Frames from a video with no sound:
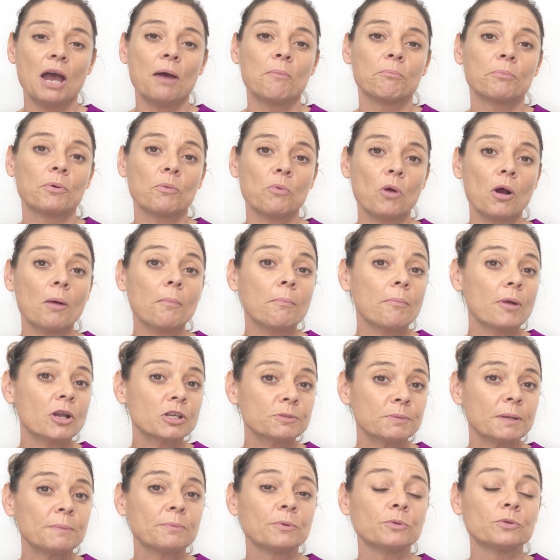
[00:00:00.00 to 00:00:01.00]
But what
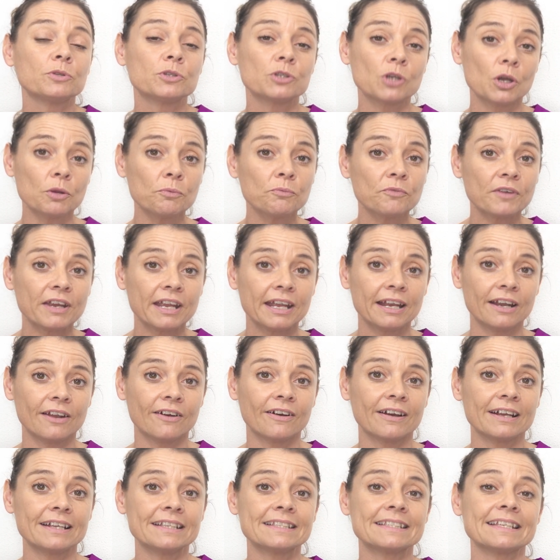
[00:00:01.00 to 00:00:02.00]
most people don't
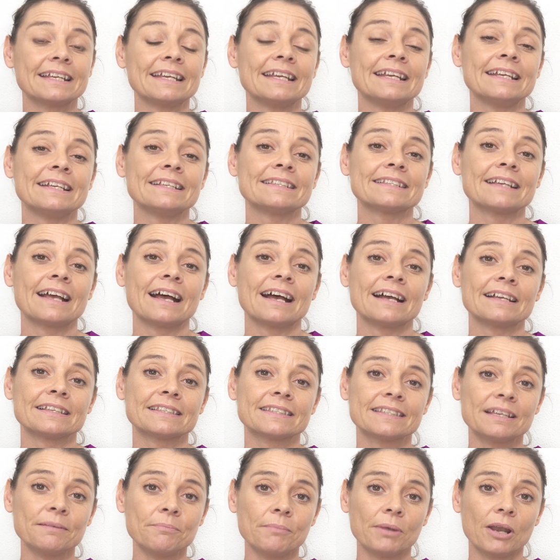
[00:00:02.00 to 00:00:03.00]
realise is a
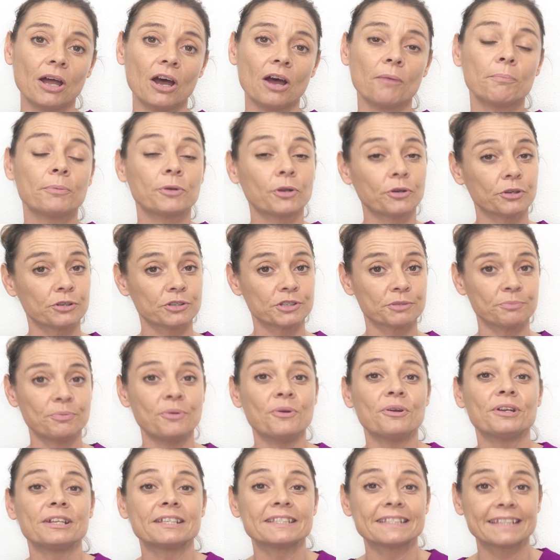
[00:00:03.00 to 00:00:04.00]
similar but on a
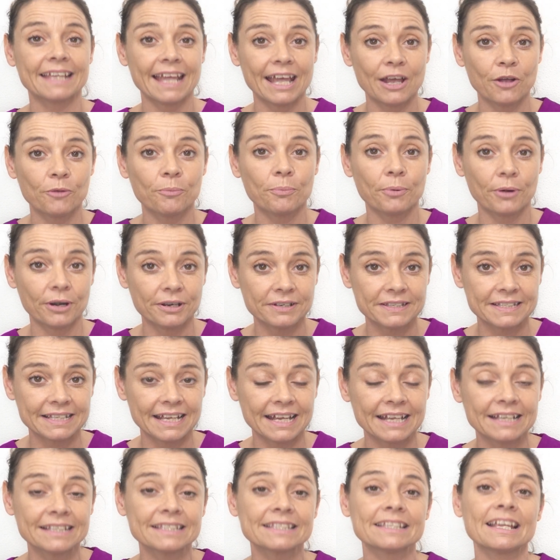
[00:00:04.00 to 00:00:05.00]
smaller scale
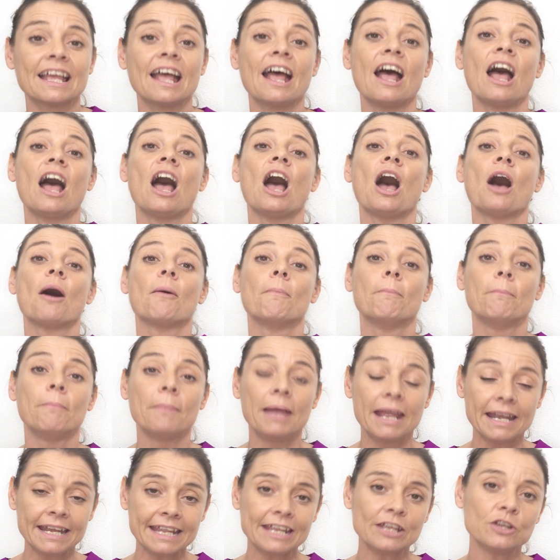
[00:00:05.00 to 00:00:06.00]
process.
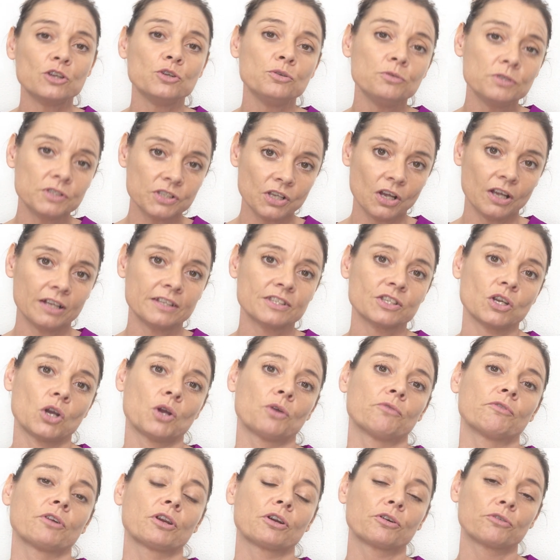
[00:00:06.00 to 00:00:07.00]
Many oocytes
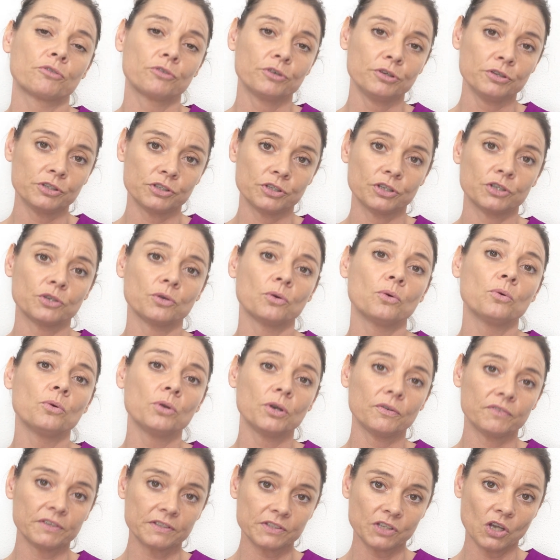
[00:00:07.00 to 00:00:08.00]
are recruited
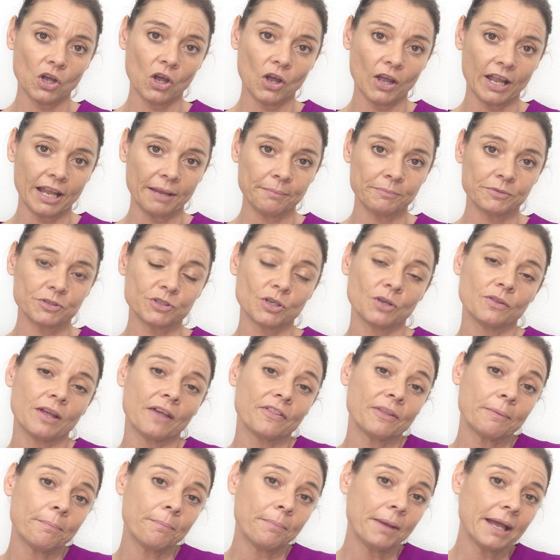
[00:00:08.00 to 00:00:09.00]
all of the time so
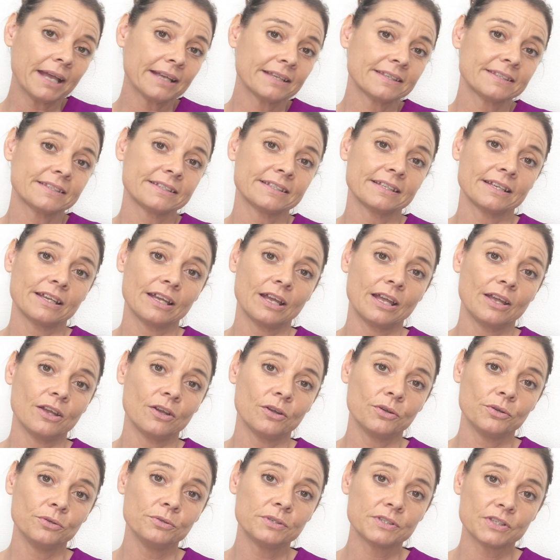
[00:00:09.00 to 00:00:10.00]
that the best
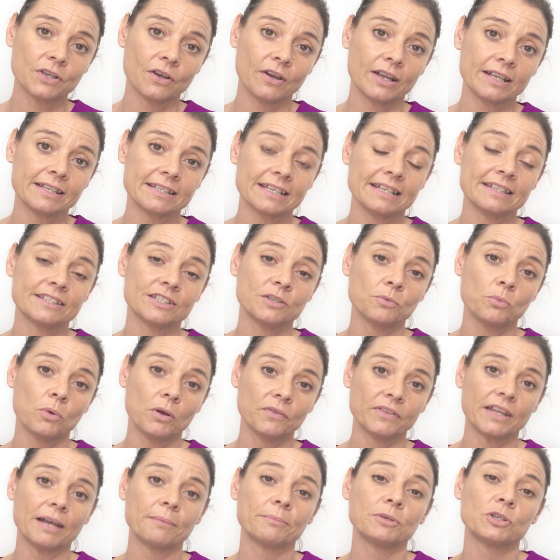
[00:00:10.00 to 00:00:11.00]
oocyte is the
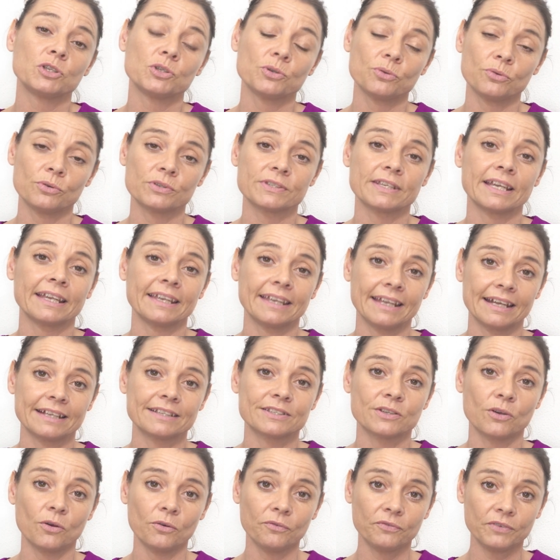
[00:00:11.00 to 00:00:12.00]
one that matures and
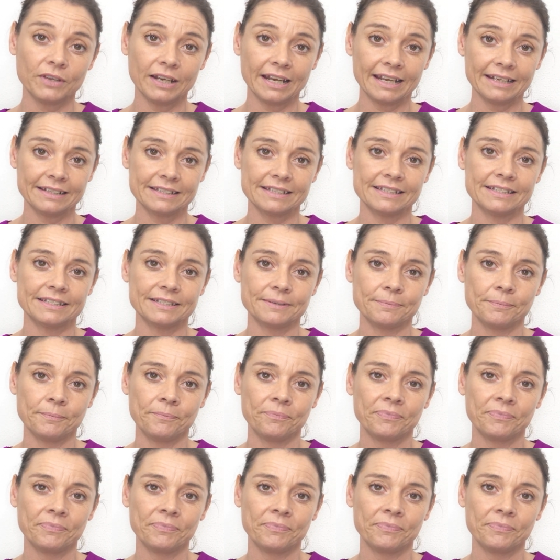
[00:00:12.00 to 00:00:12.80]
gets ovulated.